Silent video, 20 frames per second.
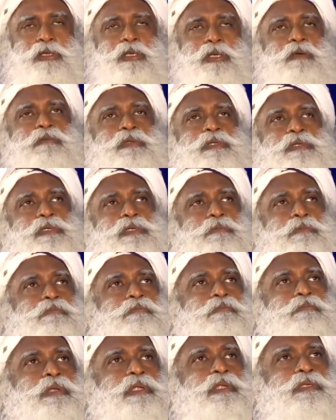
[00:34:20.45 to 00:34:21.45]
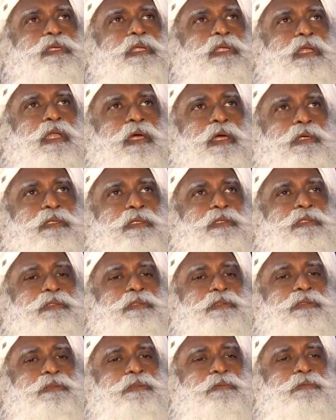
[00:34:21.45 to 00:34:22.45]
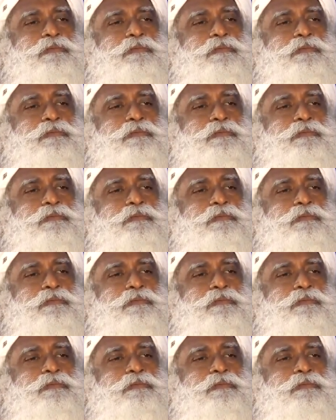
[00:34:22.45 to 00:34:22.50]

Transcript: He will simply sit like this